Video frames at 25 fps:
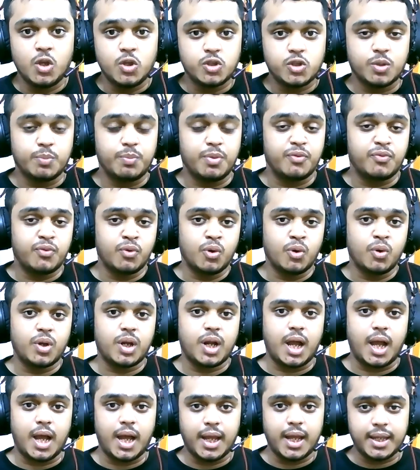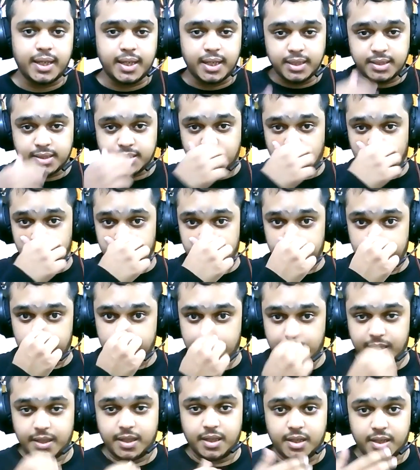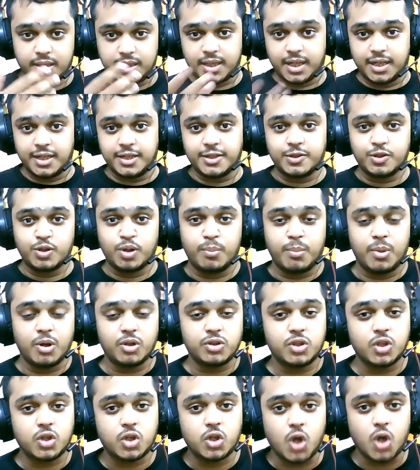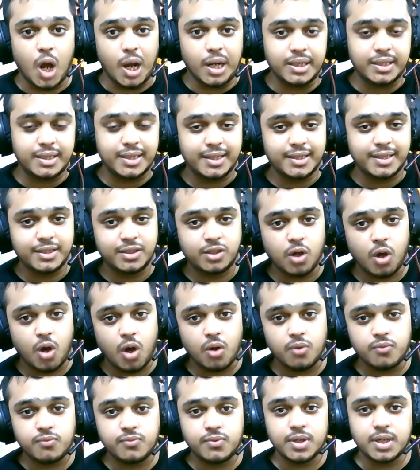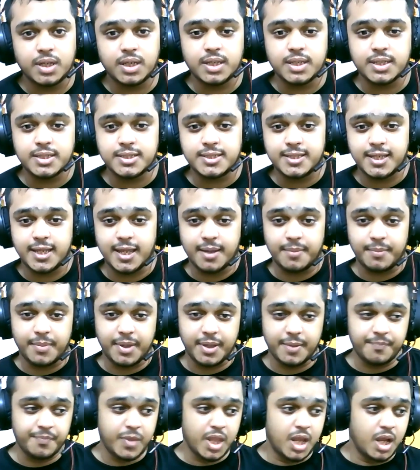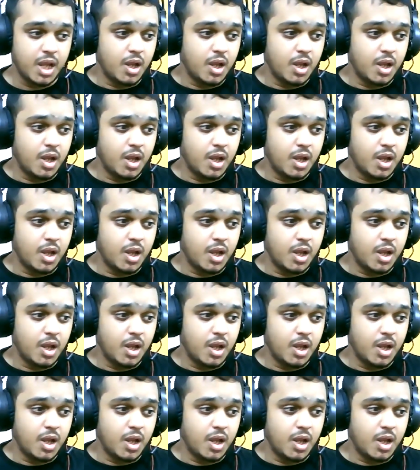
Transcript: So before I get started telling you about the content of CMA,